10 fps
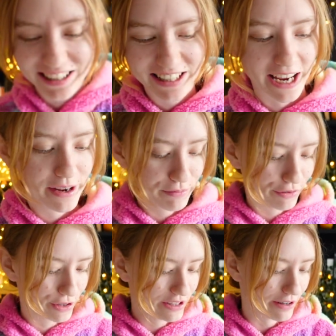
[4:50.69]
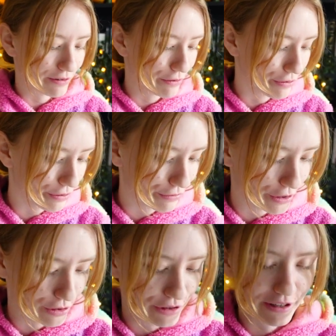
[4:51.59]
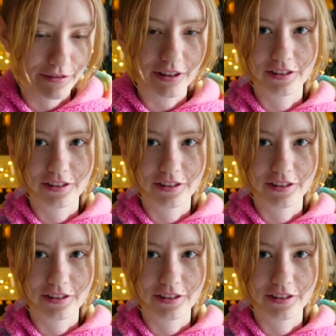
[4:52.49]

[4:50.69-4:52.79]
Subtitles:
It's time for stuffing, for the first stuffing.